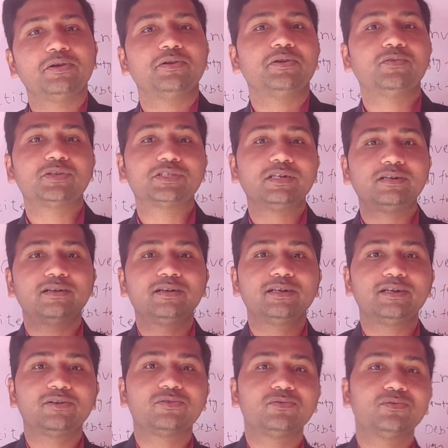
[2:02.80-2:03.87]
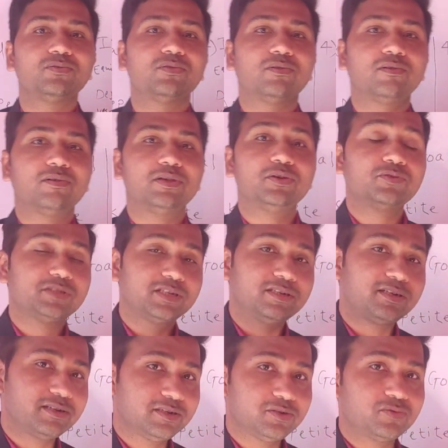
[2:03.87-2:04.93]
your children need to
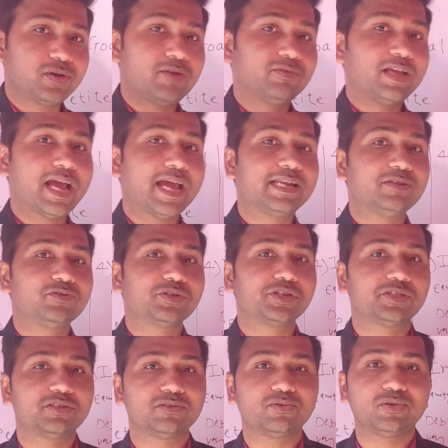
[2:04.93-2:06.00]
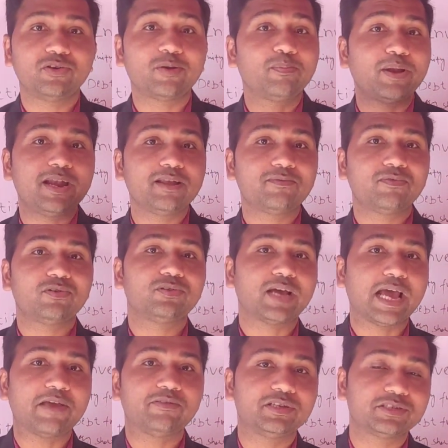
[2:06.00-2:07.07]
have the higher education, so you are planning for the
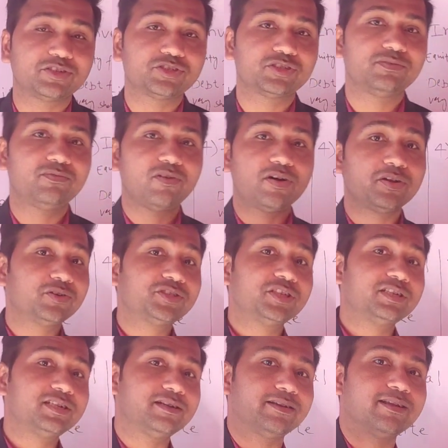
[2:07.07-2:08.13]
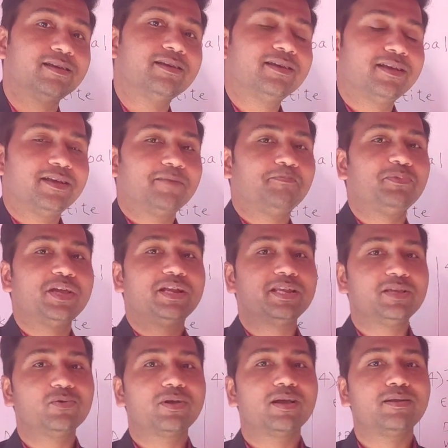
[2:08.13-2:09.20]
higher education for your children, then
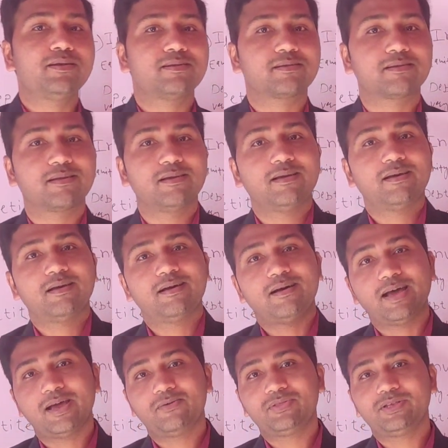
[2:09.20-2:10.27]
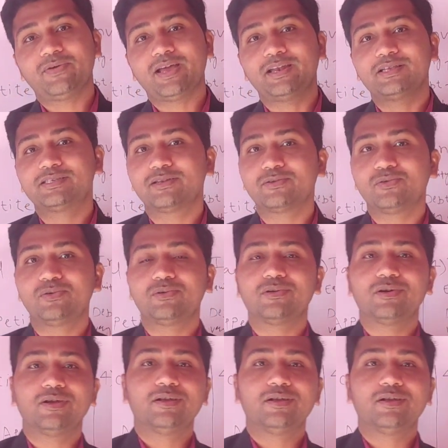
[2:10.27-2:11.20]
you can have the financial goal.